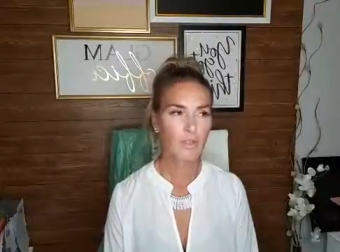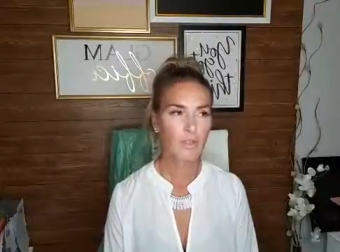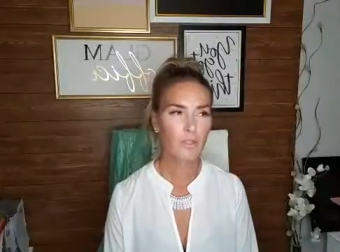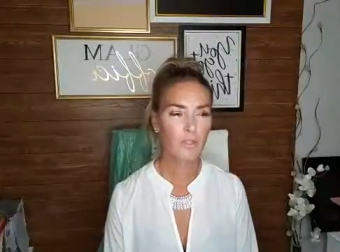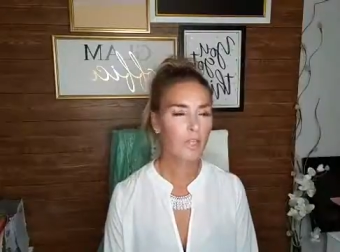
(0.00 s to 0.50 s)

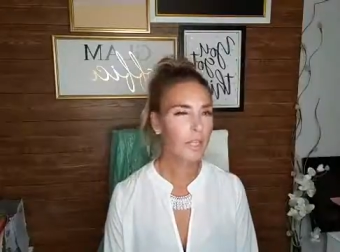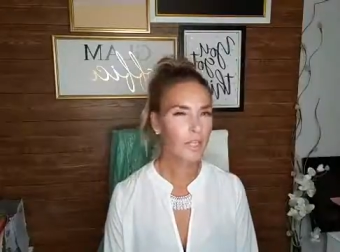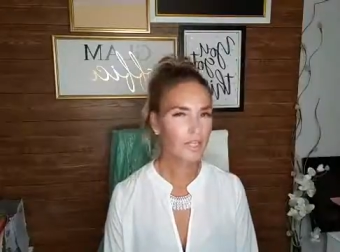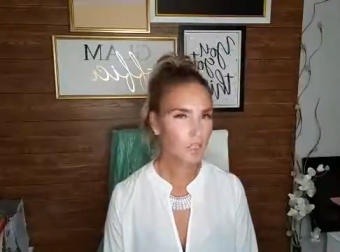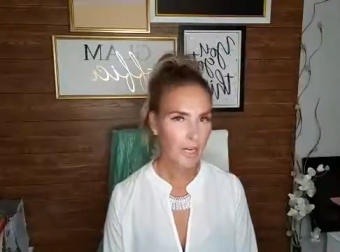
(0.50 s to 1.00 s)
you're not going
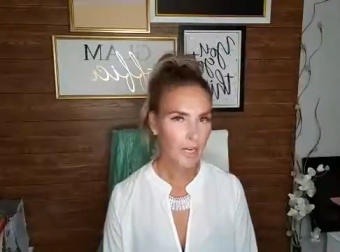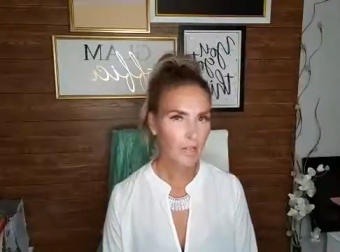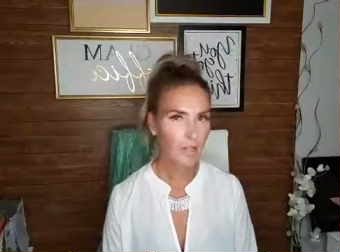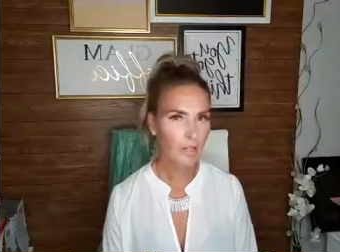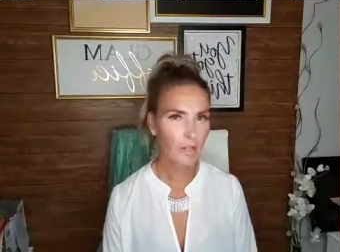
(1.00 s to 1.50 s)
to
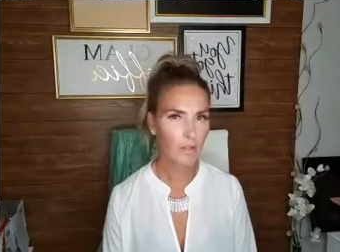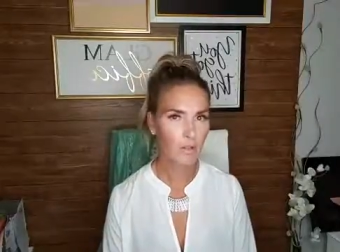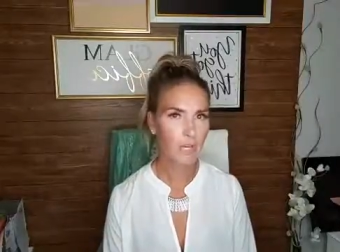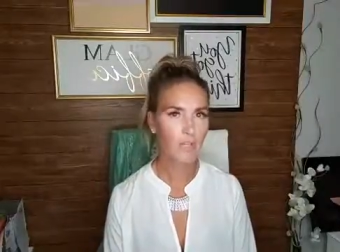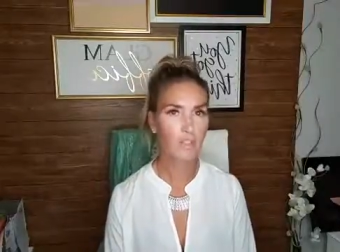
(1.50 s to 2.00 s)
share,
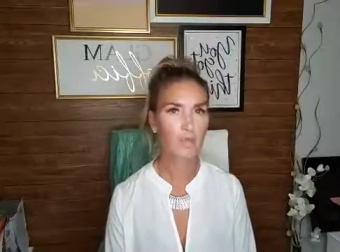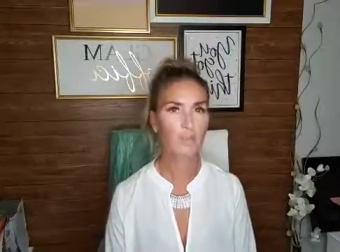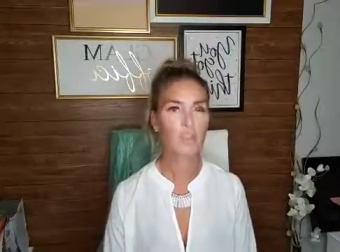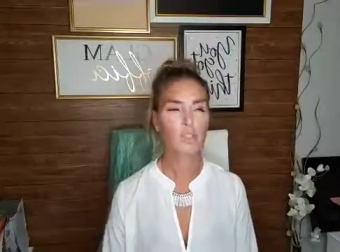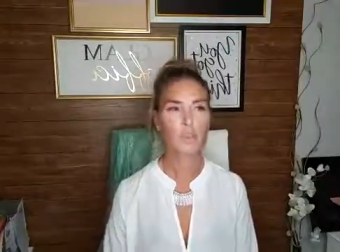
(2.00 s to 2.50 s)
okay?
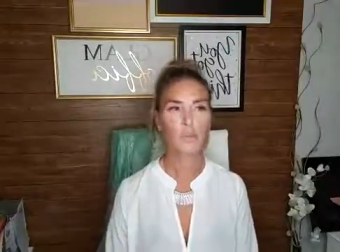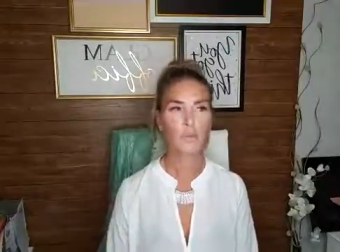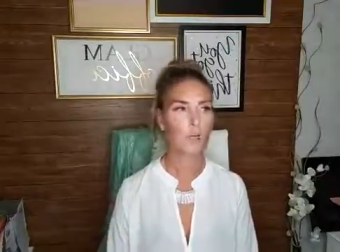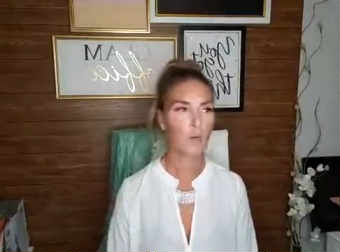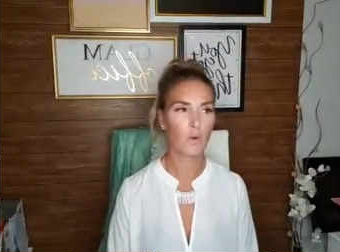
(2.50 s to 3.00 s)
So
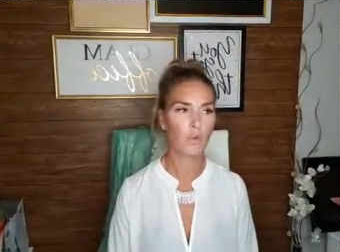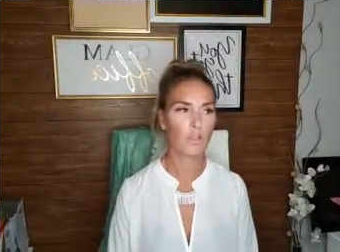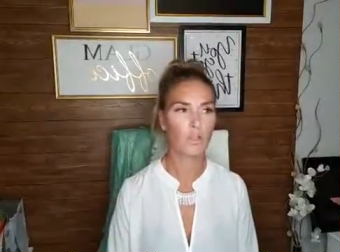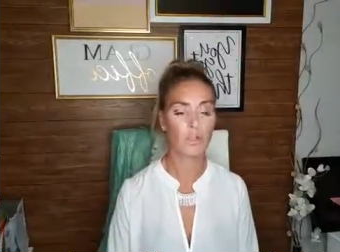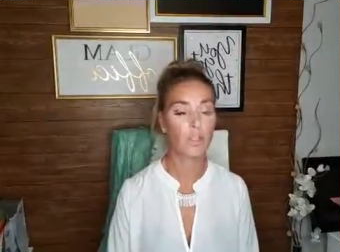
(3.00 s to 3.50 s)
no,
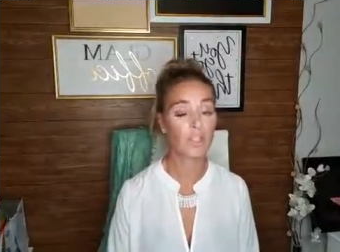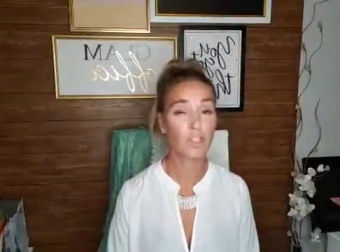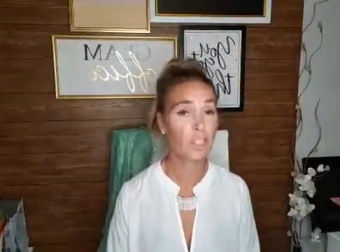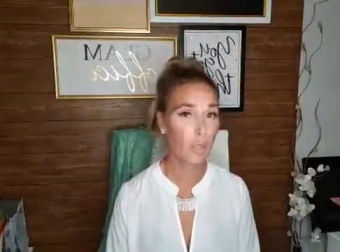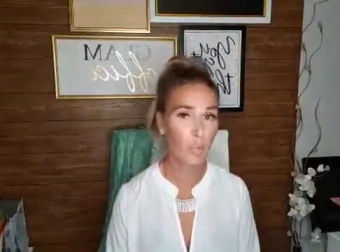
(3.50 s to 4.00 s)
you're not going to
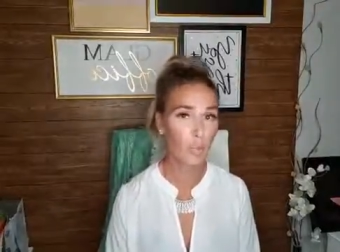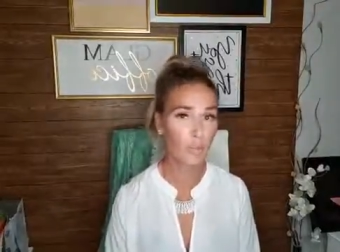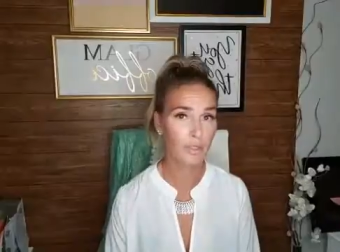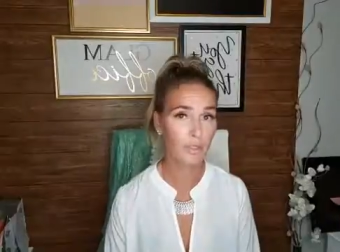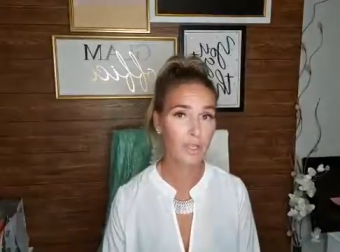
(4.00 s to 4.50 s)
share a
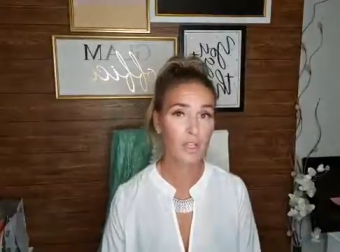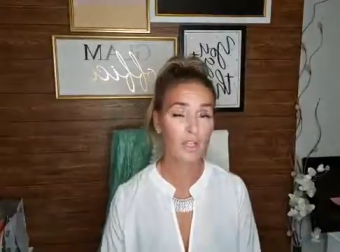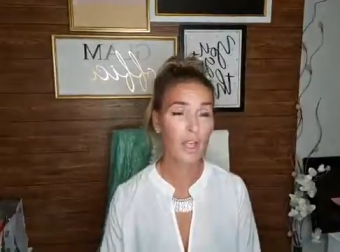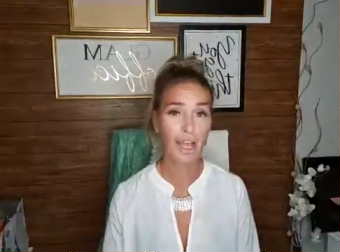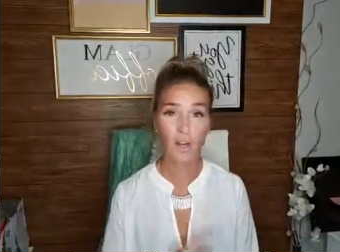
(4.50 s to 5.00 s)
post
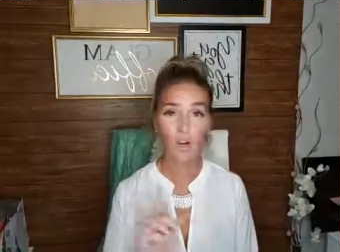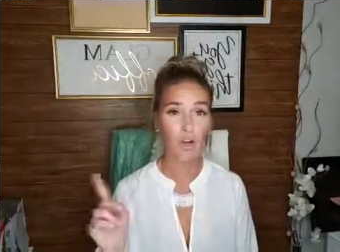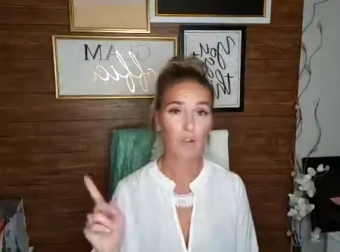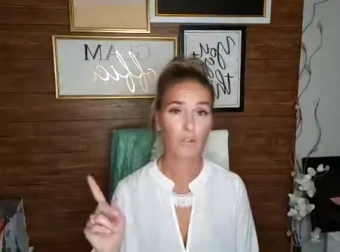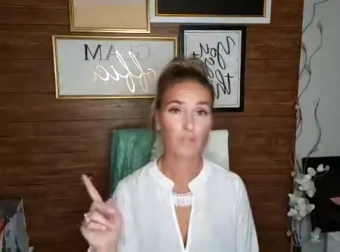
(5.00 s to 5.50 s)
at
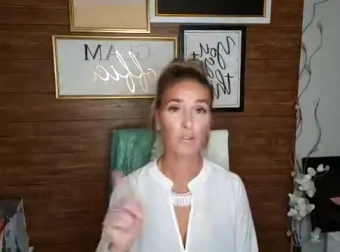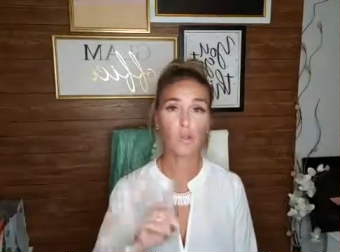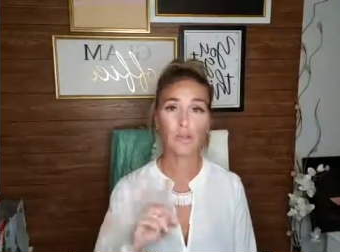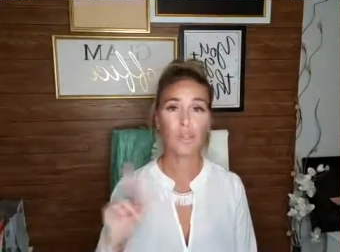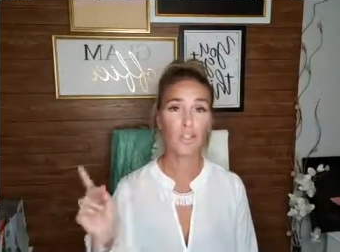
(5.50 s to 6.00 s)
all. You don't
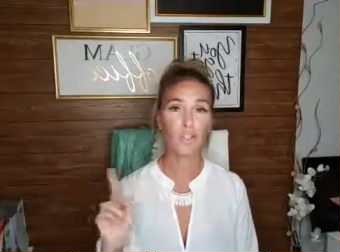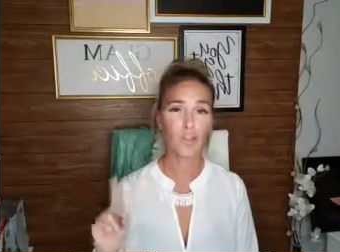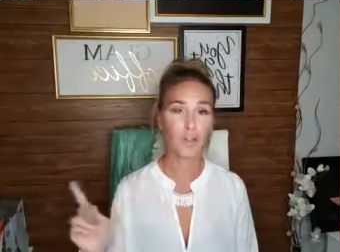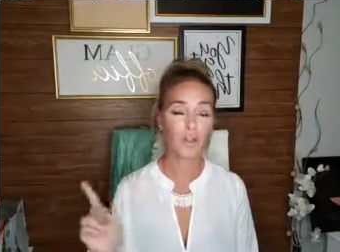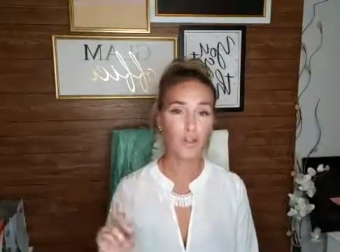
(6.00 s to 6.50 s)
want to
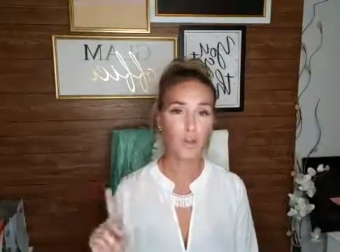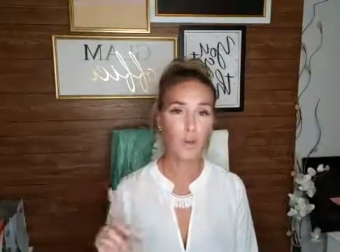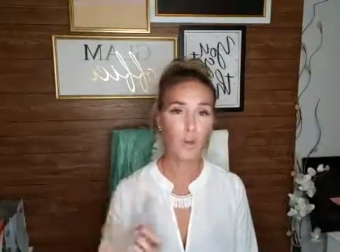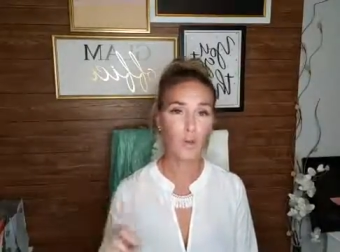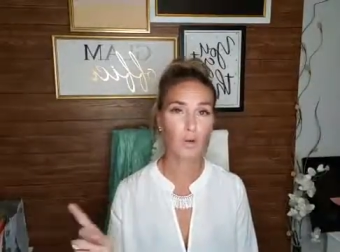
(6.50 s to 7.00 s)
share a
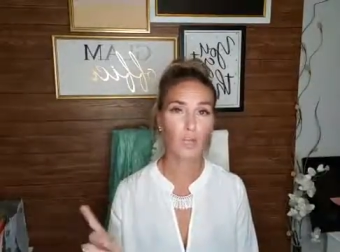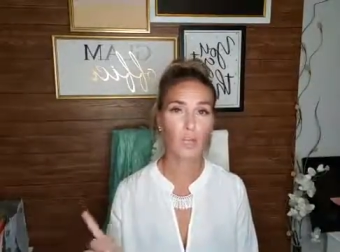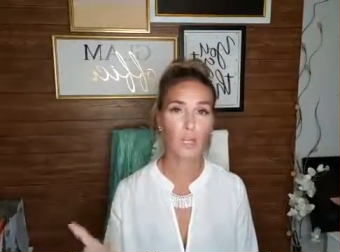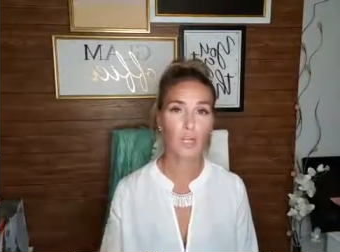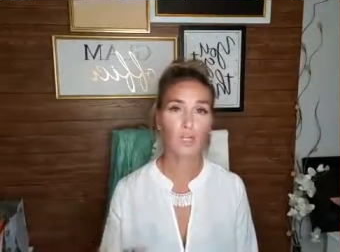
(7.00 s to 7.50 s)
post.
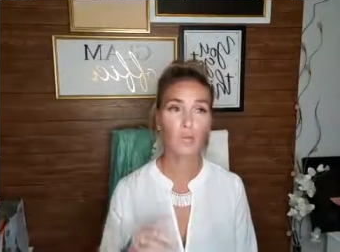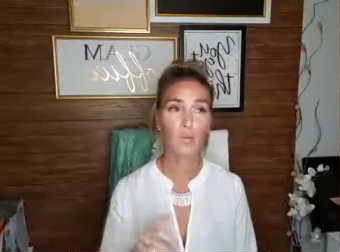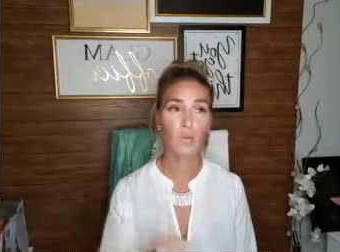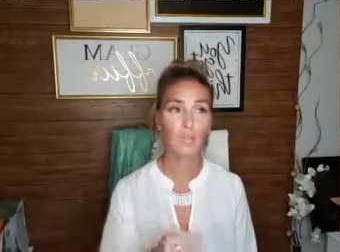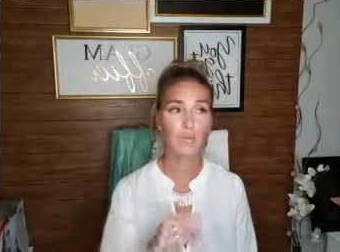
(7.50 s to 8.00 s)
You
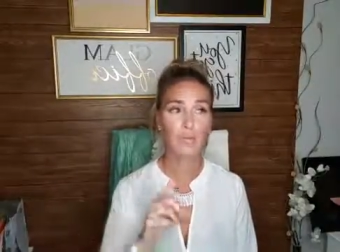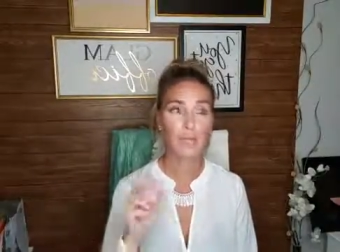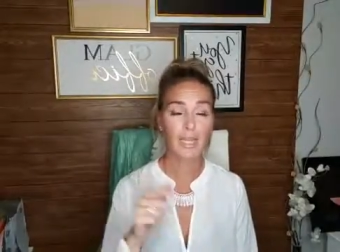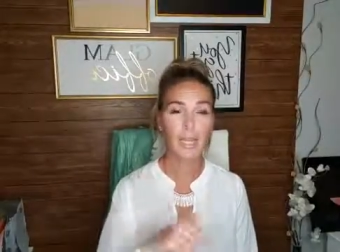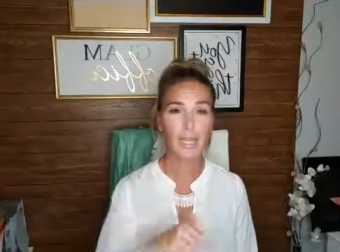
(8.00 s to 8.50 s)
want to
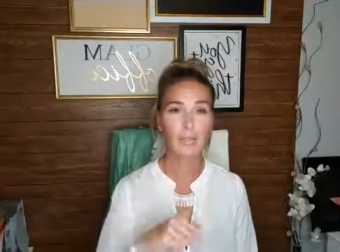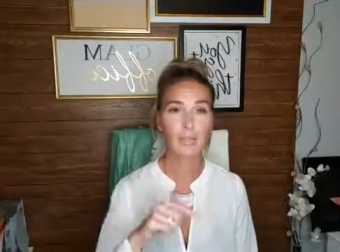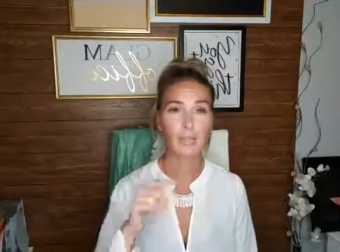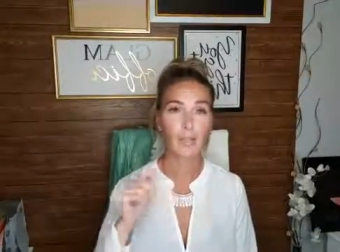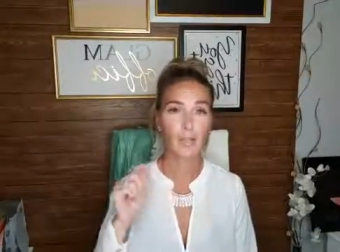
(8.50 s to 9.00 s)
make
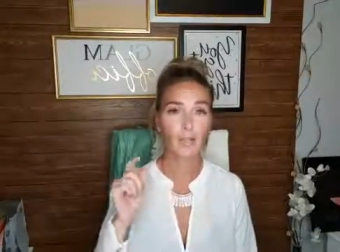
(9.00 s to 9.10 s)
a